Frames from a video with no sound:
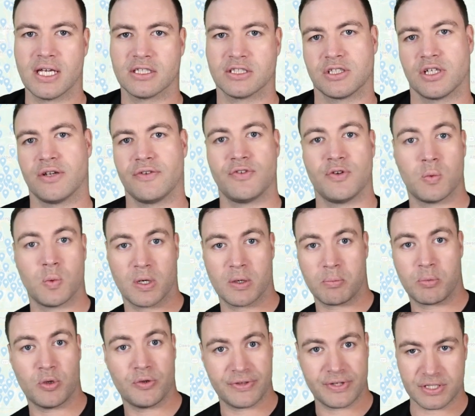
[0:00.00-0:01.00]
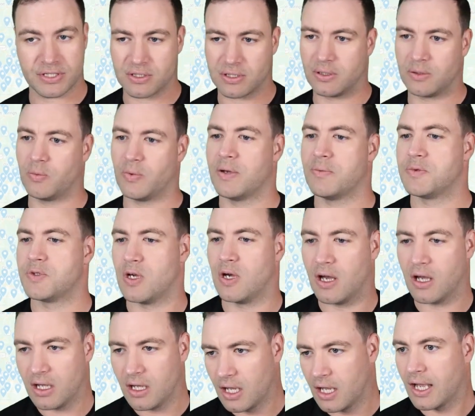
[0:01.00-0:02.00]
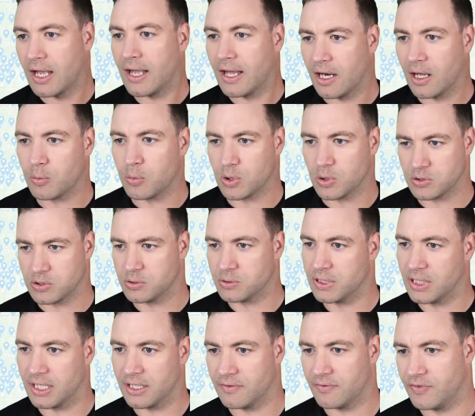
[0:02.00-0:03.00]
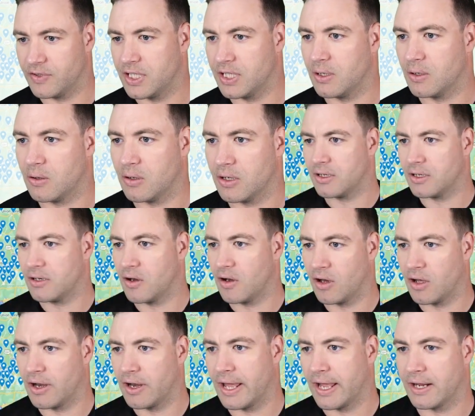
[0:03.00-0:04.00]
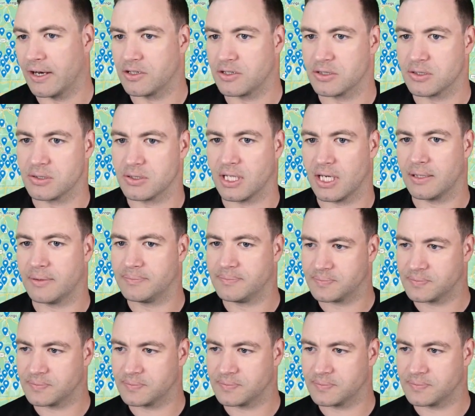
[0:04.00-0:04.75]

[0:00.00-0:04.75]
So if you want to put this on your website, and I will do another video on how to do that.